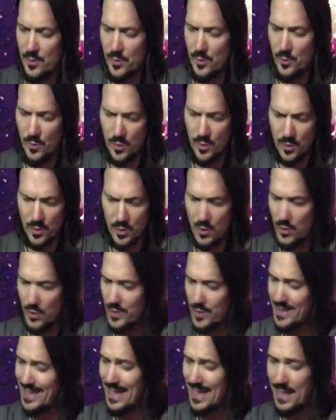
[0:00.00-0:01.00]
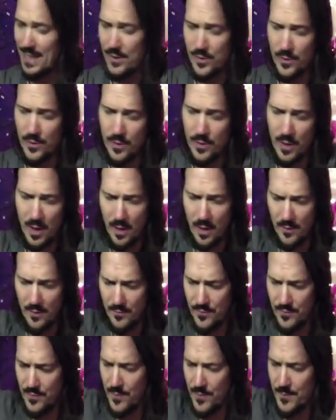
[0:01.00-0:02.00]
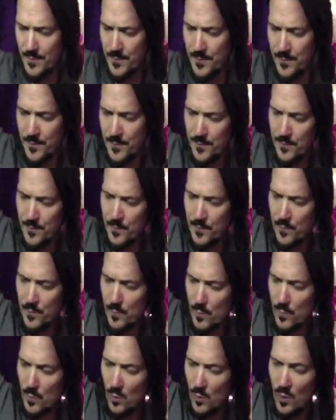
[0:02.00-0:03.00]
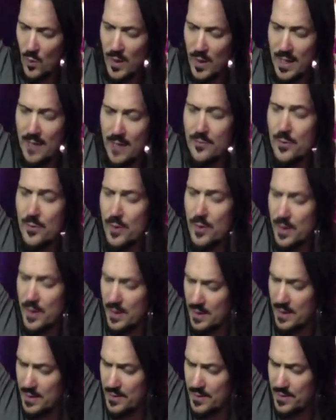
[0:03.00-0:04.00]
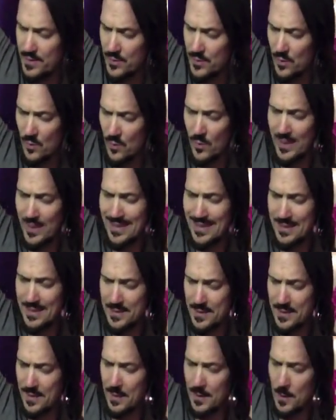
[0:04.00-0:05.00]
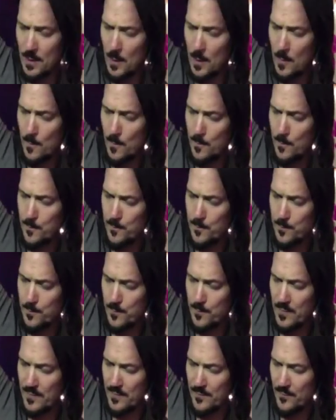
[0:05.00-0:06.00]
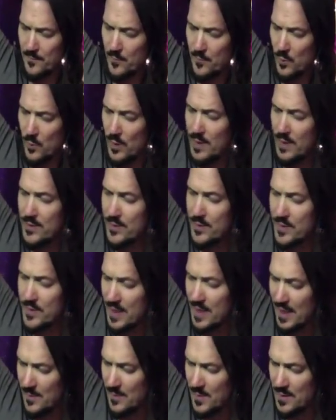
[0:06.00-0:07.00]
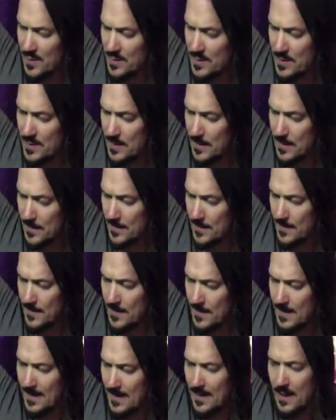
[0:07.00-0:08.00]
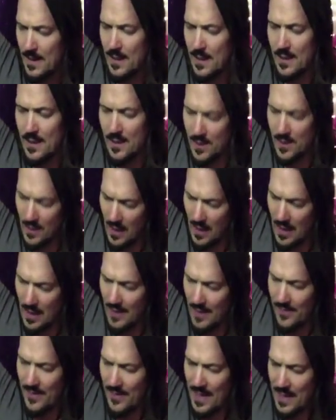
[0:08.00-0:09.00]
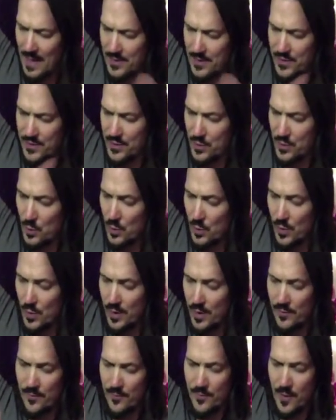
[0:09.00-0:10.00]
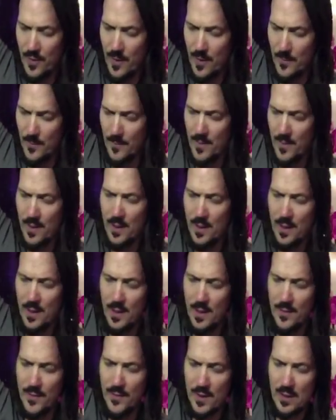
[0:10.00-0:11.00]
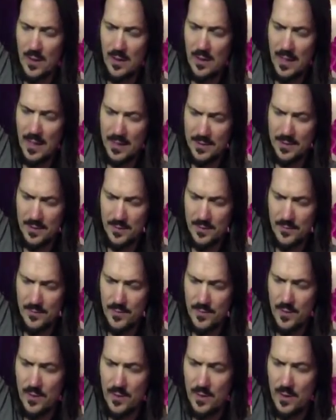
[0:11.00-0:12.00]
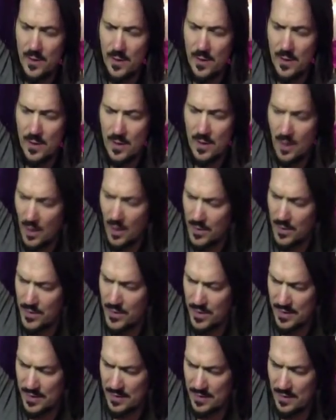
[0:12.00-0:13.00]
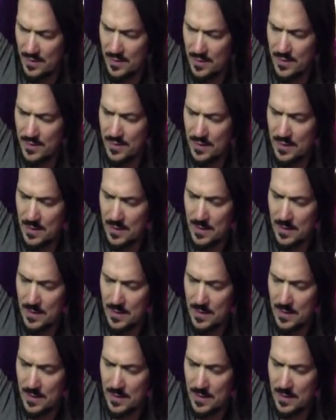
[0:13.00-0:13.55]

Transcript: or creator of whatever it is you're witnessing for entertainment got that story from the collective consciousness,